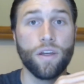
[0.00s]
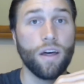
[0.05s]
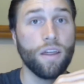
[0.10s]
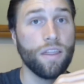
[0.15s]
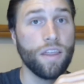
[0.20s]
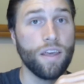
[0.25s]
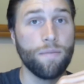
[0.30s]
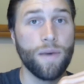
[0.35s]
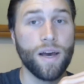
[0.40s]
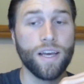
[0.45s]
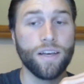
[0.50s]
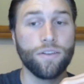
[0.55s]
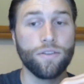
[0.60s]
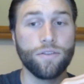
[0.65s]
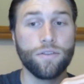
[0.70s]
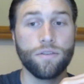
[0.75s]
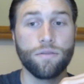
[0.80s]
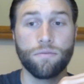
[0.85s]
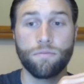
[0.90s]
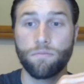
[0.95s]

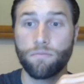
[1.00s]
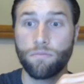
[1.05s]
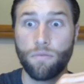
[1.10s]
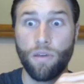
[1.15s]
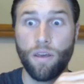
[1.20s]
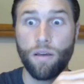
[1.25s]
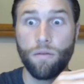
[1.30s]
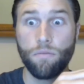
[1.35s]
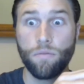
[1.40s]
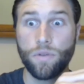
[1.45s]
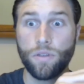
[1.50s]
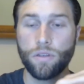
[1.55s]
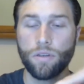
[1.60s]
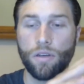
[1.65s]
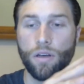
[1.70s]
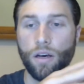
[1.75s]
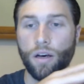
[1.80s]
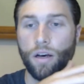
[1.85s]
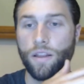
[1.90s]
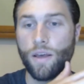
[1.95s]
Themile's themes.
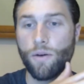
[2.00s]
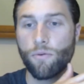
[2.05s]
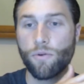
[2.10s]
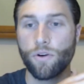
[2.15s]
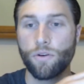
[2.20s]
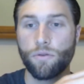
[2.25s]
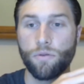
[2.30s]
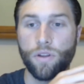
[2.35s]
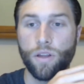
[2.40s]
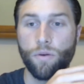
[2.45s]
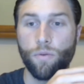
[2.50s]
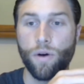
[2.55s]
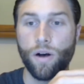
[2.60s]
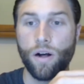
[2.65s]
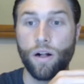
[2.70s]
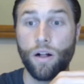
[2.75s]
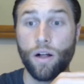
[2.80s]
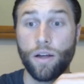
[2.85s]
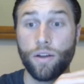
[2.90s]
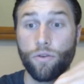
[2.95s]
They work really
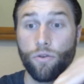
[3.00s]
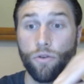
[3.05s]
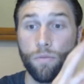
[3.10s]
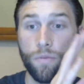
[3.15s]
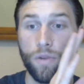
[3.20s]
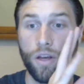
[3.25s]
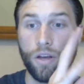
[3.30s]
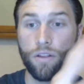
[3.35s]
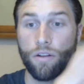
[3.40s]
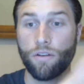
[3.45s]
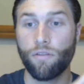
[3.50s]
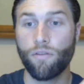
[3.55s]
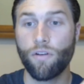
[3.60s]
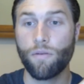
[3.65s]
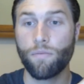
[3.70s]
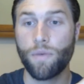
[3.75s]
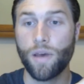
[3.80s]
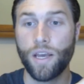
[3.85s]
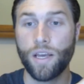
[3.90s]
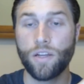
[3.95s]
well and normally on their
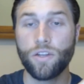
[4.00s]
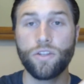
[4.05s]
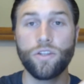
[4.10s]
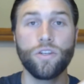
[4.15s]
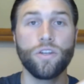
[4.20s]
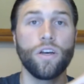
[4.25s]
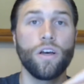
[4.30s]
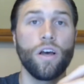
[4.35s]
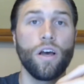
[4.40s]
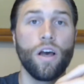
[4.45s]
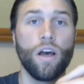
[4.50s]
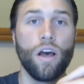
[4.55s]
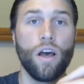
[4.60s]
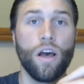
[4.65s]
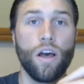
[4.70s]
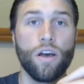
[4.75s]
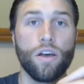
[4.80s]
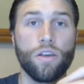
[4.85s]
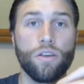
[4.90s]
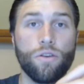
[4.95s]
front page.
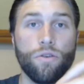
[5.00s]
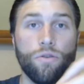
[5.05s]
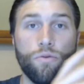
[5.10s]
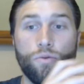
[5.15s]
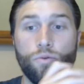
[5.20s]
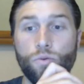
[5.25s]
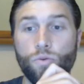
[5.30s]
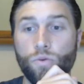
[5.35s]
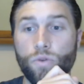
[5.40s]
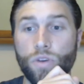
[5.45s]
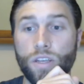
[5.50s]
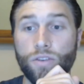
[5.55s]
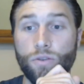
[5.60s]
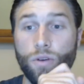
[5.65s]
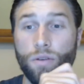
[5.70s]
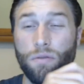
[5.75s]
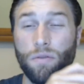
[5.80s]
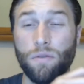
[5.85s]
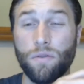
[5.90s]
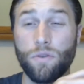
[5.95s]
So
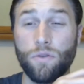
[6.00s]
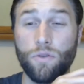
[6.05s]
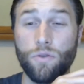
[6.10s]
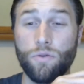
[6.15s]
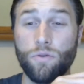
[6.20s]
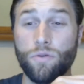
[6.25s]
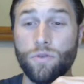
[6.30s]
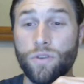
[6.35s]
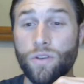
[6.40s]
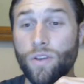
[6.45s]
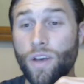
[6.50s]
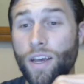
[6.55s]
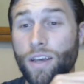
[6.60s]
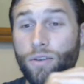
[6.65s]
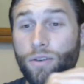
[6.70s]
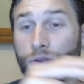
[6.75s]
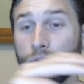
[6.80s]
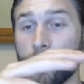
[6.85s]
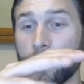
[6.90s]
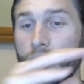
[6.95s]
even if you do, so I
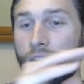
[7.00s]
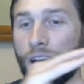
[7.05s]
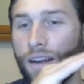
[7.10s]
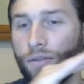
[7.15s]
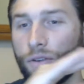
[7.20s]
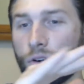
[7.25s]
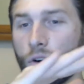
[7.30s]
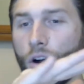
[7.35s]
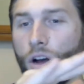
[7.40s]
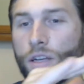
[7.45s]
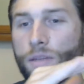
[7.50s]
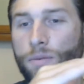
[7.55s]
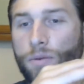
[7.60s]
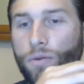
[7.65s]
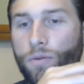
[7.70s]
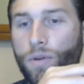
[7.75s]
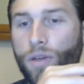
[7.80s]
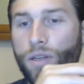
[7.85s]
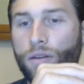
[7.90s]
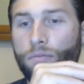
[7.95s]
use kind of a cross
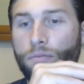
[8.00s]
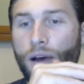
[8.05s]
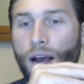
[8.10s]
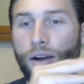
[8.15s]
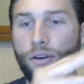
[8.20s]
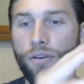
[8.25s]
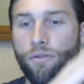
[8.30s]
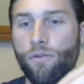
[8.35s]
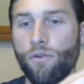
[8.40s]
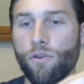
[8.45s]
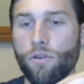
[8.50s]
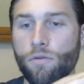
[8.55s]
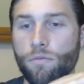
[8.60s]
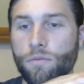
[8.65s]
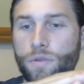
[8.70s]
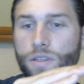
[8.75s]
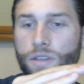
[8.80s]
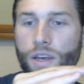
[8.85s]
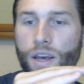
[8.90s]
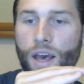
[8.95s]
between Pirate
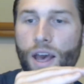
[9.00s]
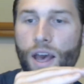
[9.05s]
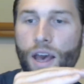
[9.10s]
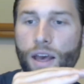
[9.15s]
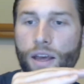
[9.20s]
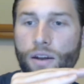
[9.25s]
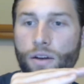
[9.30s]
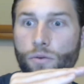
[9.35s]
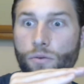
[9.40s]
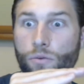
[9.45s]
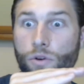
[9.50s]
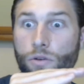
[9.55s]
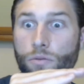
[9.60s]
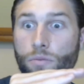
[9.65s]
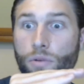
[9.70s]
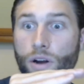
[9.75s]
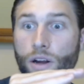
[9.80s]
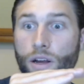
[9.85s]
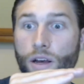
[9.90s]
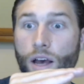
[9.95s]
Forms and
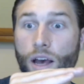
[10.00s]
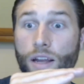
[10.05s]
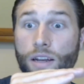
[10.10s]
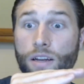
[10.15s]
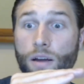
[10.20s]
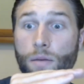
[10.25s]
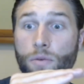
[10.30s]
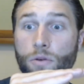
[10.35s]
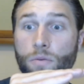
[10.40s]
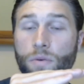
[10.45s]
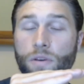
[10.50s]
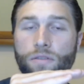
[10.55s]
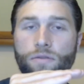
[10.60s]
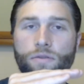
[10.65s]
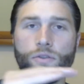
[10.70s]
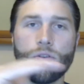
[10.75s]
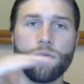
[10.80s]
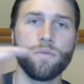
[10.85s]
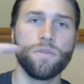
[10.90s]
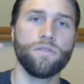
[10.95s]
WordPress and WP
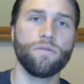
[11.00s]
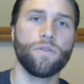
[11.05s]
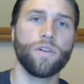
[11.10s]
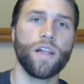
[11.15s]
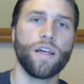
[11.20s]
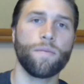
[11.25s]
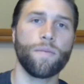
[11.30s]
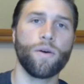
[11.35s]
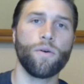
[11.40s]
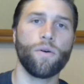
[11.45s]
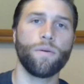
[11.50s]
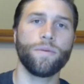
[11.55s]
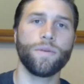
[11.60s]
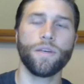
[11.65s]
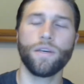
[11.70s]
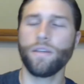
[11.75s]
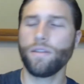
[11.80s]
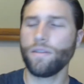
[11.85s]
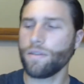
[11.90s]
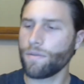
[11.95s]
Forms for a lot of my
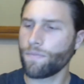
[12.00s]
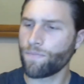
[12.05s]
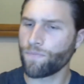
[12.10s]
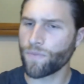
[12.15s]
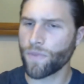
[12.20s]
websites.